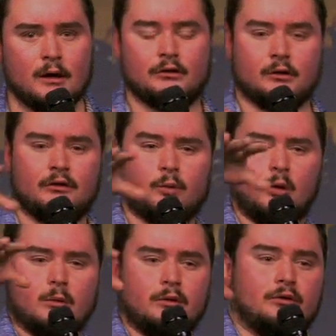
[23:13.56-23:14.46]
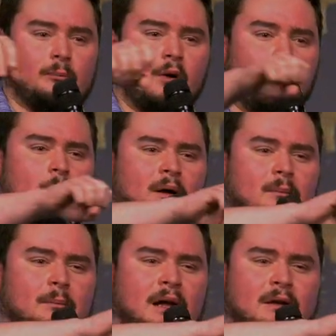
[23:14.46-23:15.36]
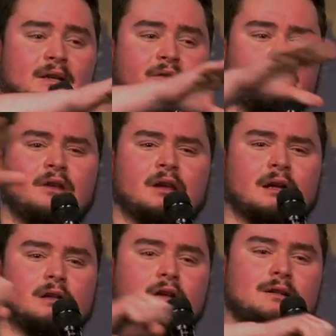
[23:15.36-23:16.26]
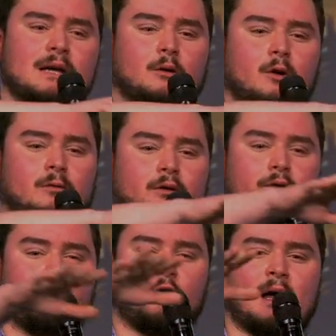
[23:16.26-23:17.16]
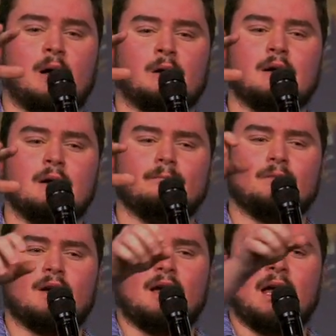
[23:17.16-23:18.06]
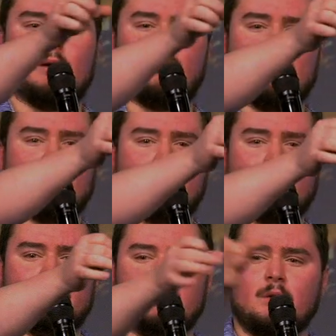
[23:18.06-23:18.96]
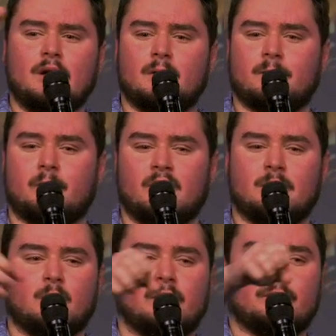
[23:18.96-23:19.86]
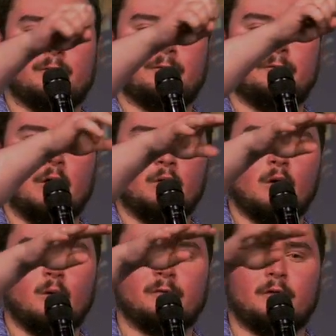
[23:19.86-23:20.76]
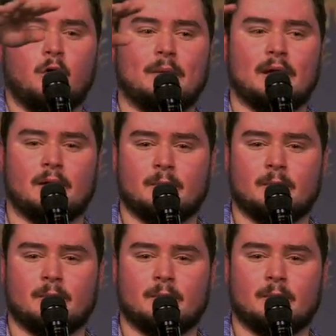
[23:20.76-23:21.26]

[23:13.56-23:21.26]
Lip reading: So this word was small, but I did see it. I looked out over this crowd, and what floated in front of me was photophobia.